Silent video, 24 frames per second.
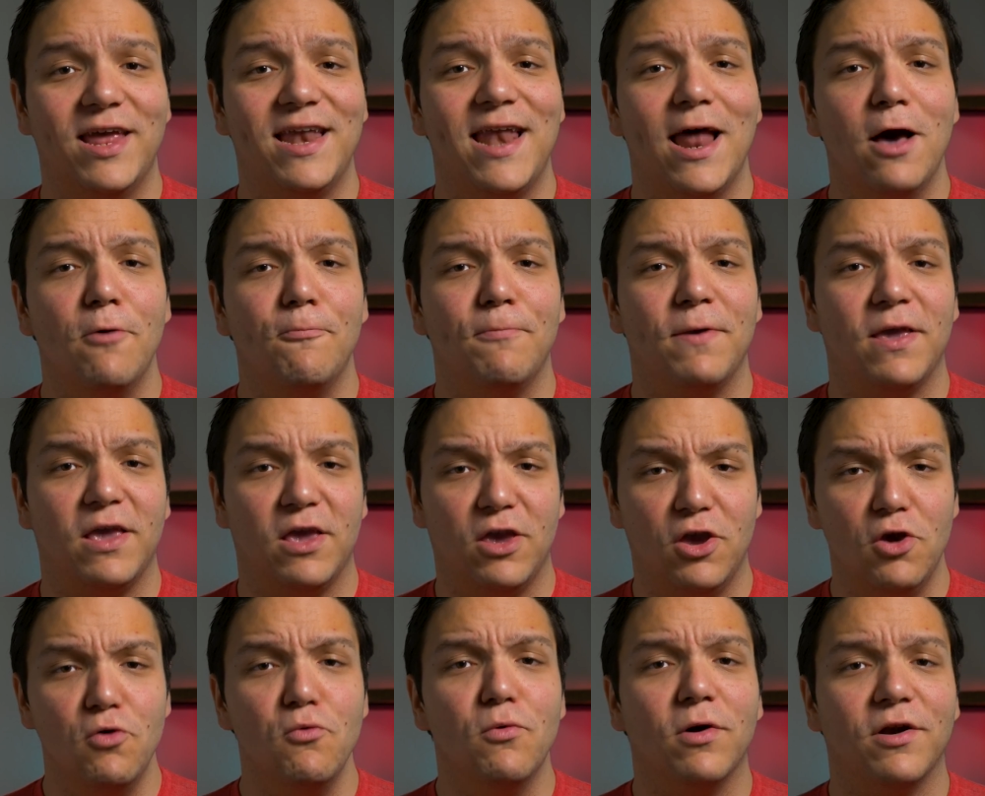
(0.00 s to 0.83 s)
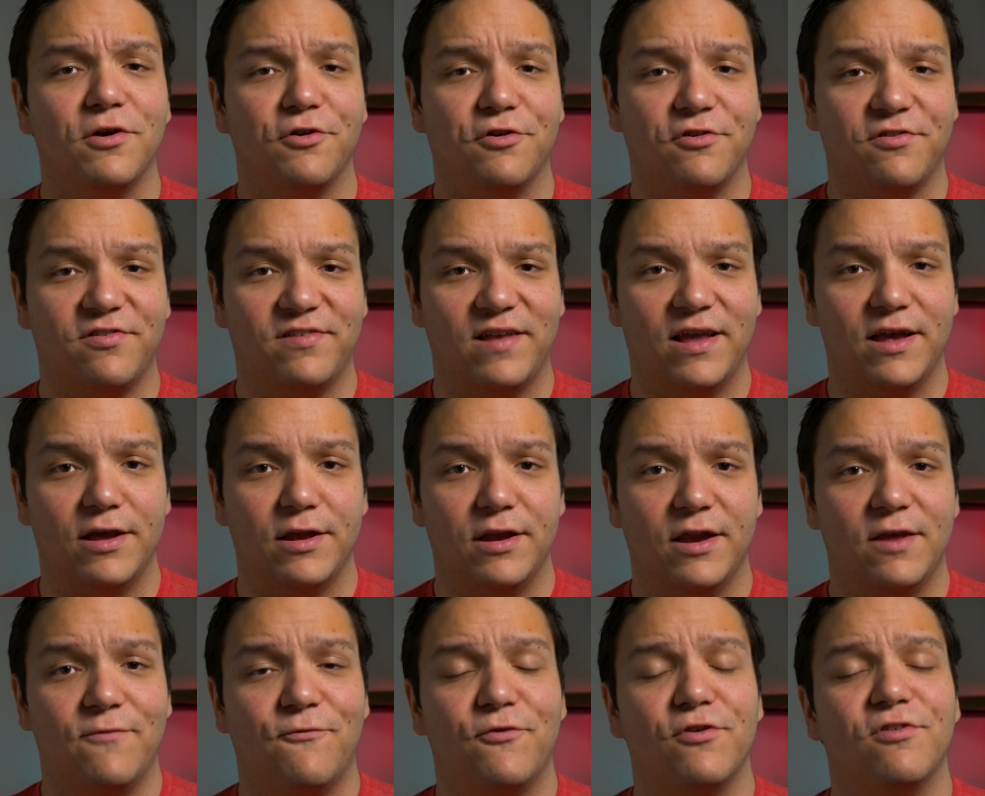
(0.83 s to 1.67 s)
in helping you
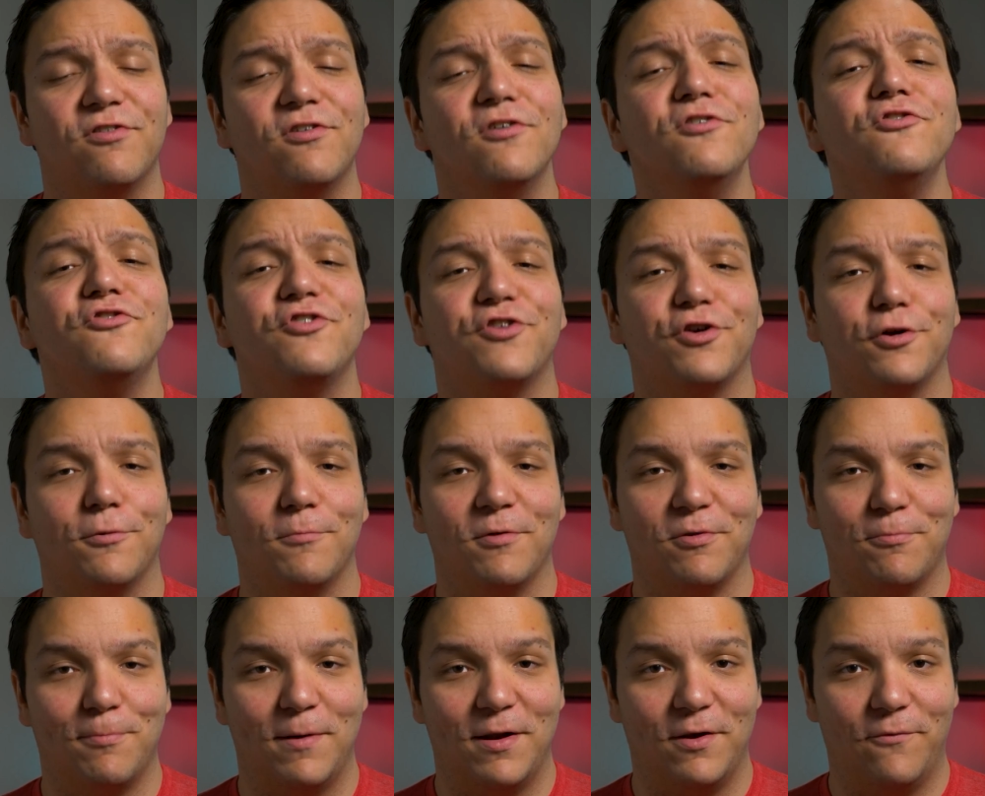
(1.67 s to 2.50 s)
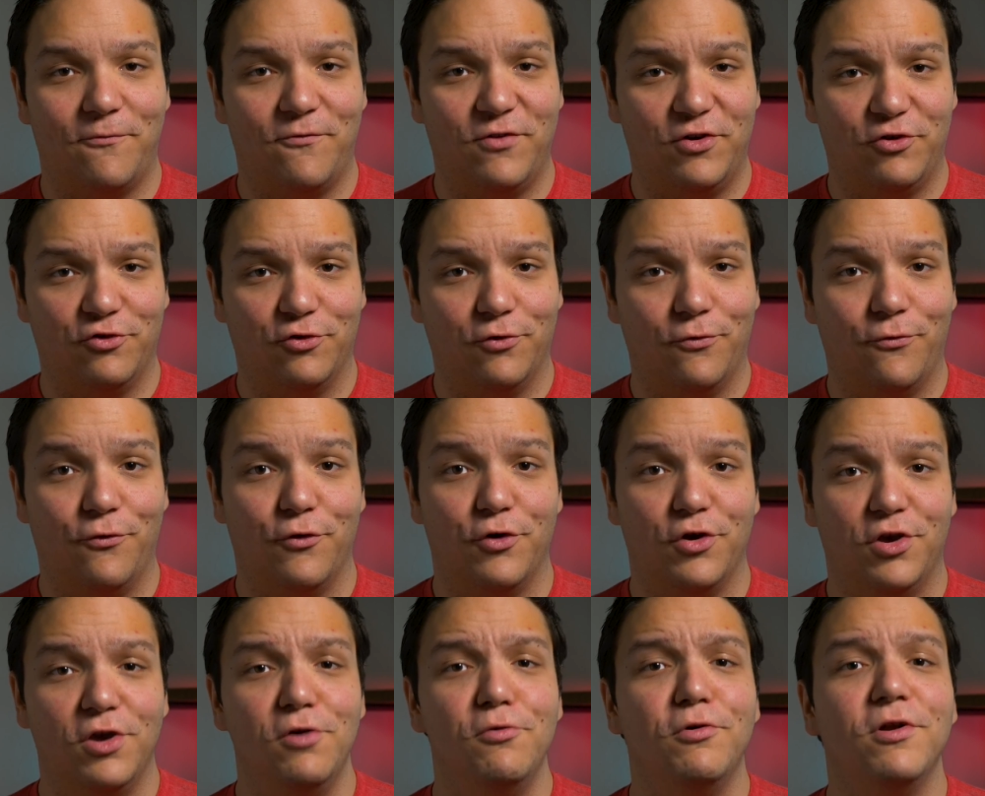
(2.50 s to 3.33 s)
understand if a search term is beneficial for
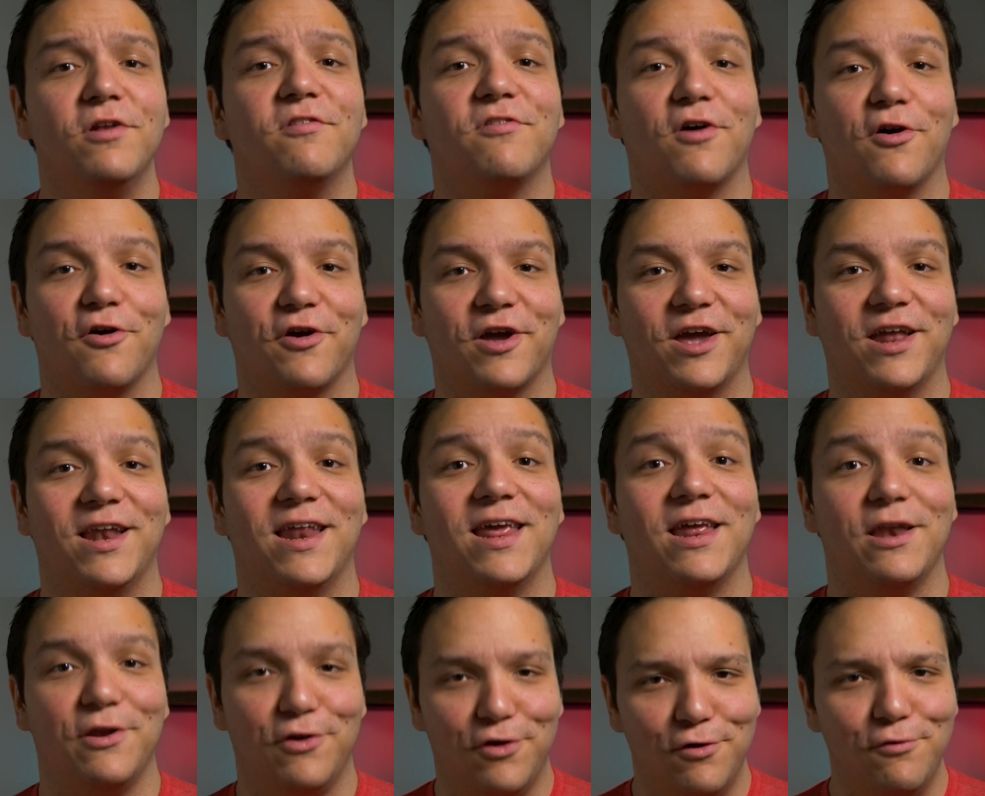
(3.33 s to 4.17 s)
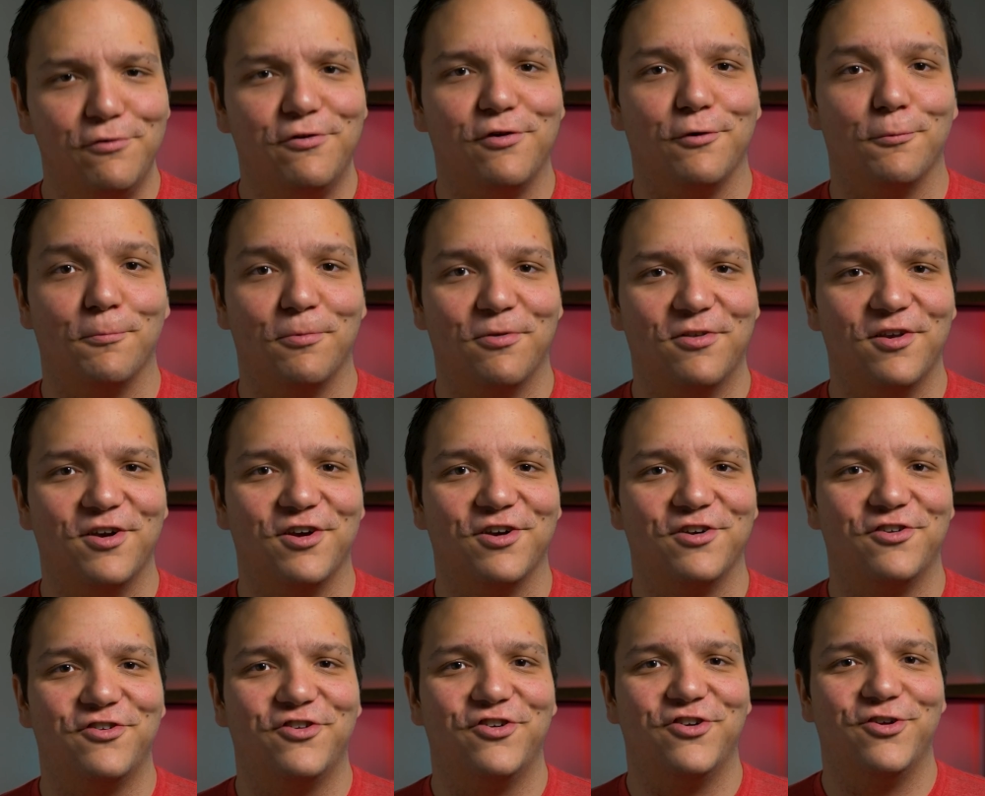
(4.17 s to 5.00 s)
you to target in YouTube
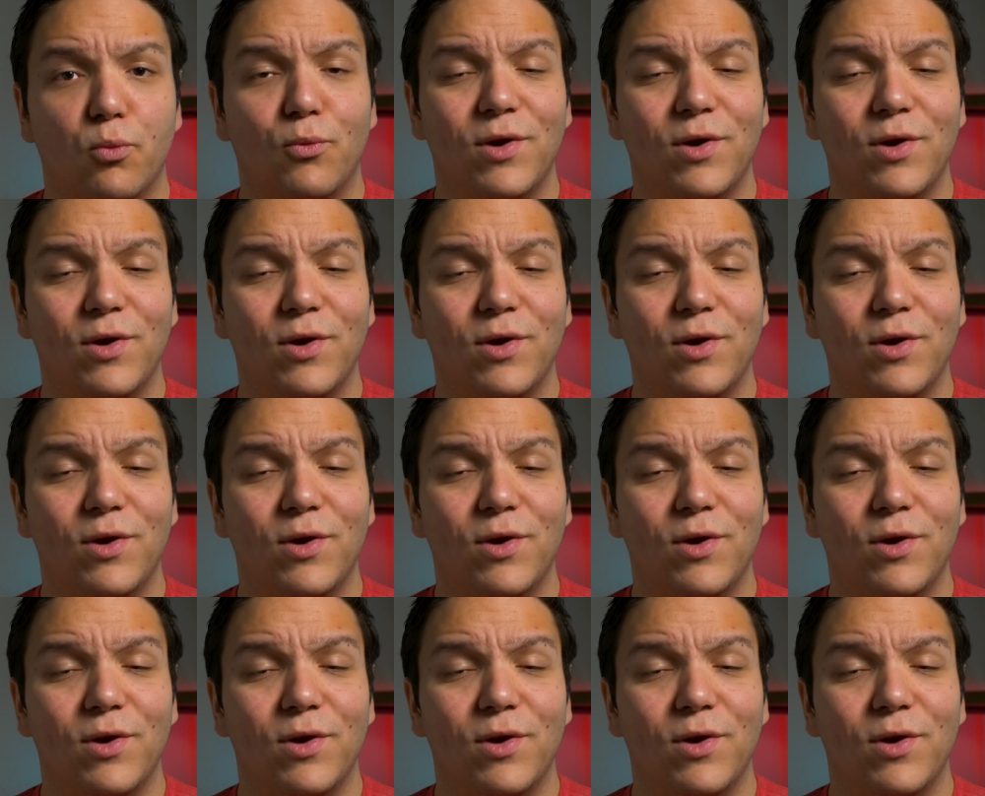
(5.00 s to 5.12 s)
search.